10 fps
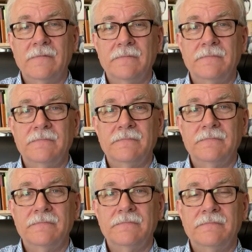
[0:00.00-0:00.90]

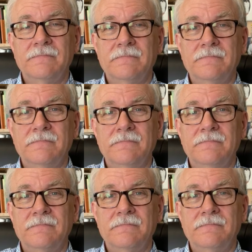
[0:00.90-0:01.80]

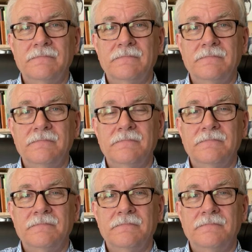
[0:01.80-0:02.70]

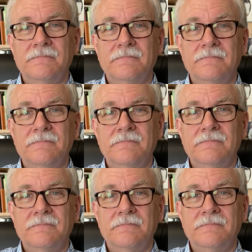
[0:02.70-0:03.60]

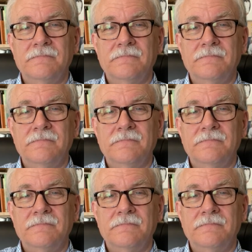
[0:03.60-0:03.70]
Nobody speaks.